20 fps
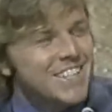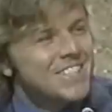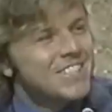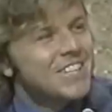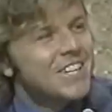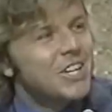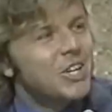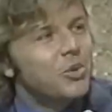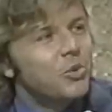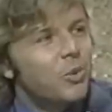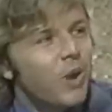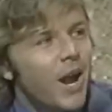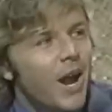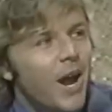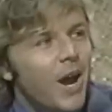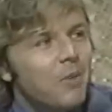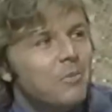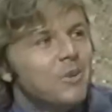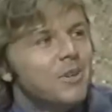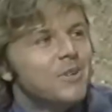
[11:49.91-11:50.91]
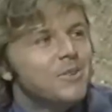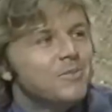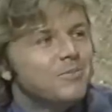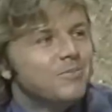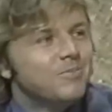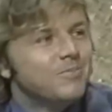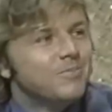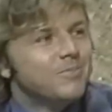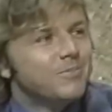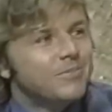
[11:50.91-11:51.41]
say say grabbed.
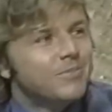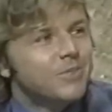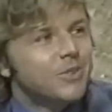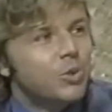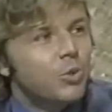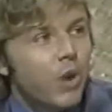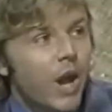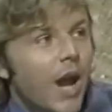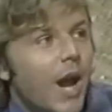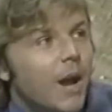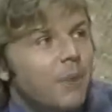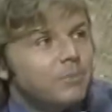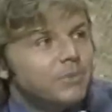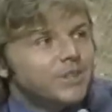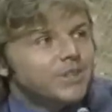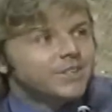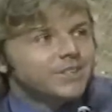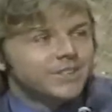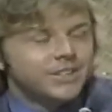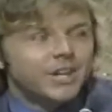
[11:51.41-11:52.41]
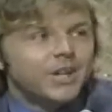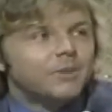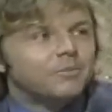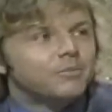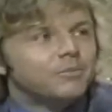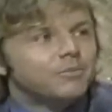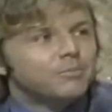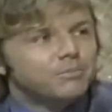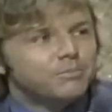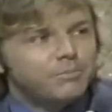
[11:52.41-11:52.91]
Grabbed, grabbed yeah.
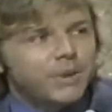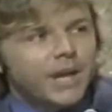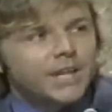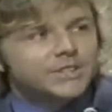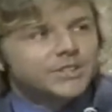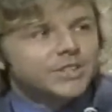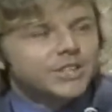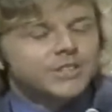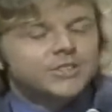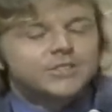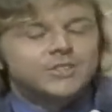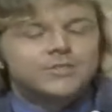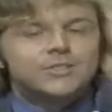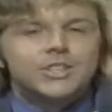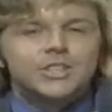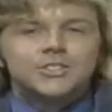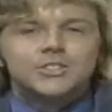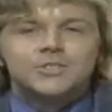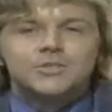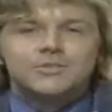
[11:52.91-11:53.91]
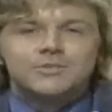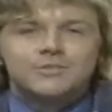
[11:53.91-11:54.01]
by a gorilla. Yes.